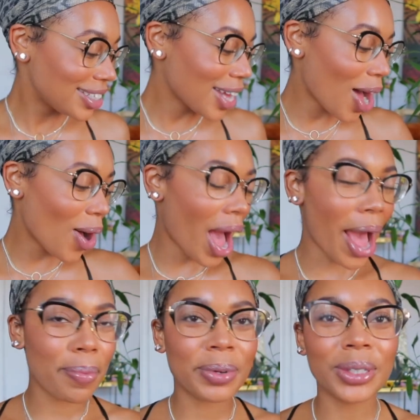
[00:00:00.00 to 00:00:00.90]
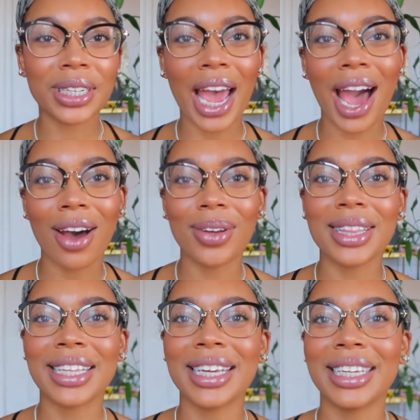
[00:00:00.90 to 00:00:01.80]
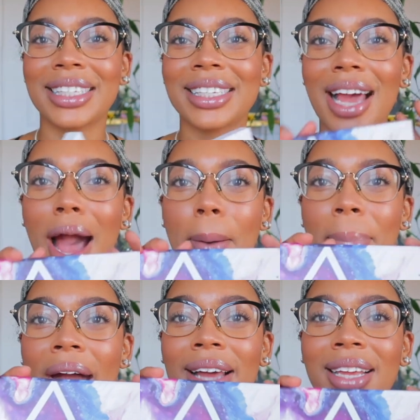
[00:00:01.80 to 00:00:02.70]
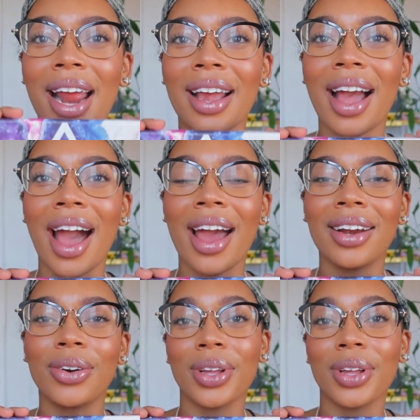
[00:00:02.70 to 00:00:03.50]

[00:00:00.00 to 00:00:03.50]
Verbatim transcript: So I pulled out this compact that I got,